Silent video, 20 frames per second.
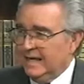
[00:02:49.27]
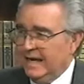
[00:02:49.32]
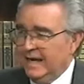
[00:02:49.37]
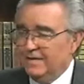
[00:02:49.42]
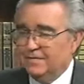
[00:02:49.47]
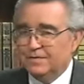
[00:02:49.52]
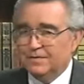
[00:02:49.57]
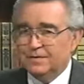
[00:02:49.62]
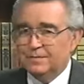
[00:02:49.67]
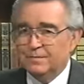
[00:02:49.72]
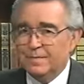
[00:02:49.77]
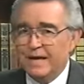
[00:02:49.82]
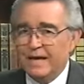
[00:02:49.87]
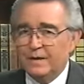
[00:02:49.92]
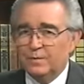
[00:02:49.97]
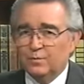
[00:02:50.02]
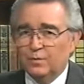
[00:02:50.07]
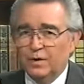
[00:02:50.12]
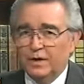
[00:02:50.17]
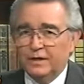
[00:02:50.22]
And the
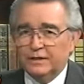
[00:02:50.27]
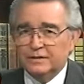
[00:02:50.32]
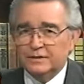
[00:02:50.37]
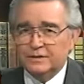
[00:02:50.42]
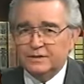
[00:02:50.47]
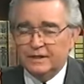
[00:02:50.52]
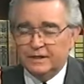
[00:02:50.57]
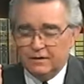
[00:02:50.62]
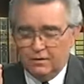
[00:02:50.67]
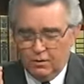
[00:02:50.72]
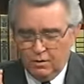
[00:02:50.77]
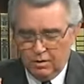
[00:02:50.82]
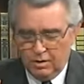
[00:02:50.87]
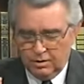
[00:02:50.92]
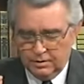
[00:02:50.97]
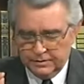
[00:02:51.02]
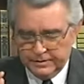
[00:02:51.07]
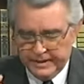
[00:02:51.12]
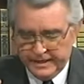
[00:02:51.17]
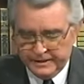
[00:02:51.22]
demand was that
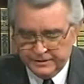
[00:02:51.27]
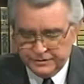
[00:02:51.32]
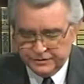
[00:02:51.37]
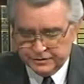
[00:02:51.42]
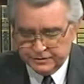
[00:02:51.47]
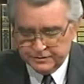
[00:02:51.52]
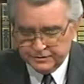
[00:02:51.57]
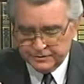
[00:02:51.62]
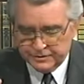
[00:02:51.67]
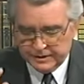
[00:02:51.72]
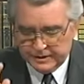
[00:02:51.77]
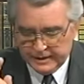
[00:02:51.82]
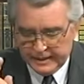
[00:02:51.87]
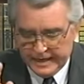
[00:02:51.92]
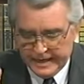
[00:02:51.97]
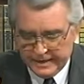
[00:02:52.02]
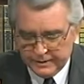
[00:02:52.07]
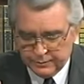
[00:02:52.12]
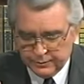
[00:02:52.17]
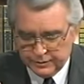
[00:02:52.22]
all nations and
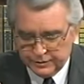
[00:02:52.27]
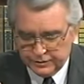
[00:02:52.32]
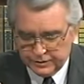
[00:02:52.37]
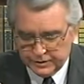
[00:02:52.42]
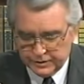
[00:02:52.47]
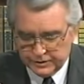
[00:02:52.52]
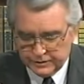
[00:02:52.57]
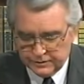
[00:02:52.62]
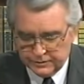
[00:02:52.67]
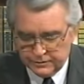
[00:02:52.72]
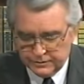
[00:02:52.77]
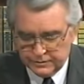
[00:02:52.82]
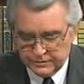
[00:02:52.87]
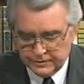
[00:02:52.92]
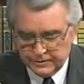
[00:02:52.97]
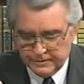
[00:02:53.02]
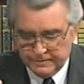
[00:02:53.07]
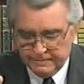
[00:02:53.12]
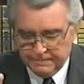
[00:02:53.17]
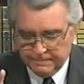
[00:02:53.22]
languages
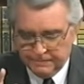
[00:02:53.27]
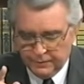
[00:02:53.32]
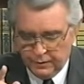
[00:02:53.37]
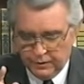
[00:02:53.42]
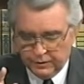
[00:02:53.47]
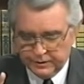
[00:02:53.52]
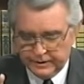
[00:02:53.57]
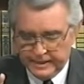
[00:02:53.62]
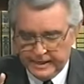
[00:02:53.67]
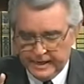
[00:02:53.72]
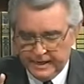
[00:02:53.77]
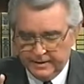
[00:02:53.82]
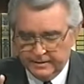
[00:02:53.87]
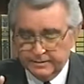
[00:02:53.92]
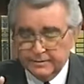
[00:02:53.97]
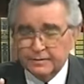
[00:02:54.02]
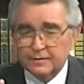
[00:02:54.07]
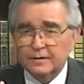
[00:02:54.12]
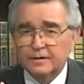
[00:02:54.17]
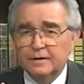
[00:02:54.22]
fall
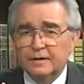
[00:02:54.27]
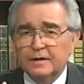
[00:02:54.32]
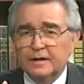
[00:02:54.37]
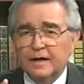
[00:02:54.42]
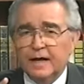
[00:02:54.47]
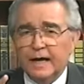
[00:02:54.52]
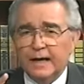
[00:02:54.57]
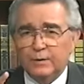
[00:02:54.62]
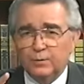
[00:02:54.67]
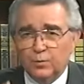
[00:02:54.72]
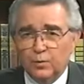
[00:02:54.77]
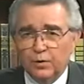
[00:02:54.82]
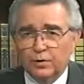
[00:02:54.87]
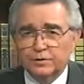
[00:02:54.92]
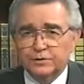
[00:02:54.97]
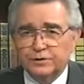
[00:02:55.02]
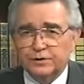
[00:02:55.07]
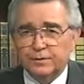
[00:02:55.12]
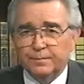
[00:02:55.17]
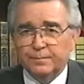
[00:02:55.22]
down and
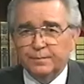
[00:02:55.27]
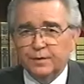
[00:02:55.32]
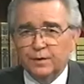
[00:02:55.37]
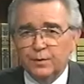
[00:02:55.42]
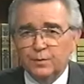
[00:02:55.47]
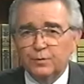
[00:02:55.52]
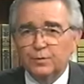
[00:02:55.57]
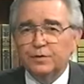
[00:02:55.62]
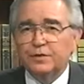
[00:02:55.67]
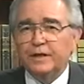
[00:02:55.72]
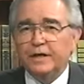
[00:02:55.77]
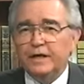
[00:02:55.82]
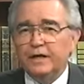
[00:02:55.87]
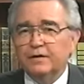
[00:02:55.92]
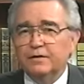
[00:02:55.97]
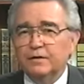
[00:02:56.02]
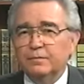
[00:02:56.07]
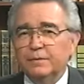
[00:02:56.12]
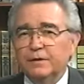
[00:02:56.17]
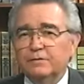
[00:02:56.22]
worship when they
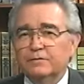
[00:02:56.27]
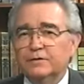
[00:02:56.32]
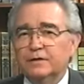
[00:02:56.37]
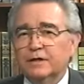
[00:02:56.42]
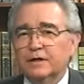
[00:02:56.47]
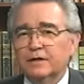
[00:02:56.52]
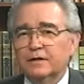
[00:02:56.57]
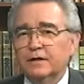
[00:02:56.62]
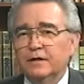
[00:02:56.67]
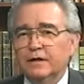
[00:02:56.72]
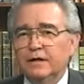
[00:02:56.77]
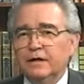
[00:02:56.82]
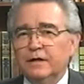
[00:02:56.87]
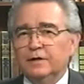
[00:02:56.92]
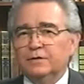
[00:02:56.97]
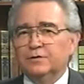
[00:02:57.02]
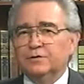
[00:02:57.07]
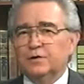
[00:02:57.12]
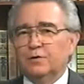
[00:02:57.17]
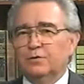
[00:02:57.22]
hear the music.
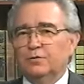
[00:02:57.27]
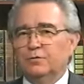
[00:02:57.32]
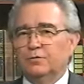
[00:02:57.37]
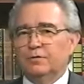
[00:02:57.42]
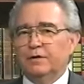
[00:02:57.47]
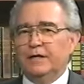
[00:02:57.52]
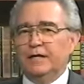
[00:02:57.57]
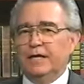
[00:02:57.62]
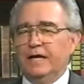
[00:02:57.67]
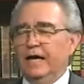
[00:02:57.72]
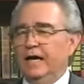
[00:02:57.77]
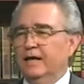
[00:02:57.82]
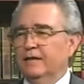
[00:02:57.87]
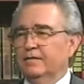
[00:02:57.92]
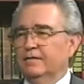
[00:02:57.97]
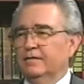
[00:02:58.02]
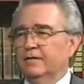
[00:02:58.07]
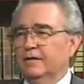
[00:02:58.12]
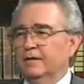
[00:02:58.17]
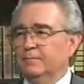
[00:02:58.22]
So he
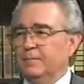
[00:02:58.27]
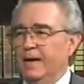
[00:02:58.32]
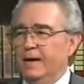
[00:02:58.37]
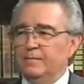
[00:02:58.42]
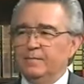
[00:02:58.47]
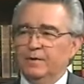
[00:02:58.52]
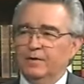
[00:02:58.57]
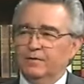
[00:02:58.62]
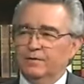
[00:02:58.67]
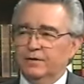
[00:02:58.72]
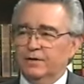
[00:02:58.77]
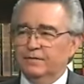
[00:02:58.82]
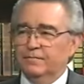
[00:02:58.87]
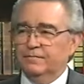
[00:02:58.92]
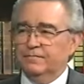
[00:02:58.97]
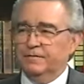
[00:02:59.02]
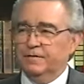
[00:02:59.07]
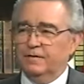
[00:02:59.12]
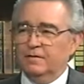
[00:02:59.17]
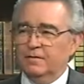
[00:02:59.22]
had the
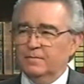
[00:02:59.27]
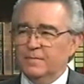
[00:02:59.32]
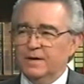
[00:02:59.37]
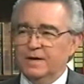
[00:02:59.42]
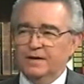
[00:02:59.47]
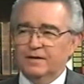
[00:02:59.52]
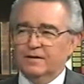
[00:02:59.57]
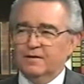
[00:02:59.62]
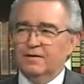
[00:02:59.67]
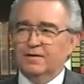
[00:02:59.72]
Babylonian Philharmonic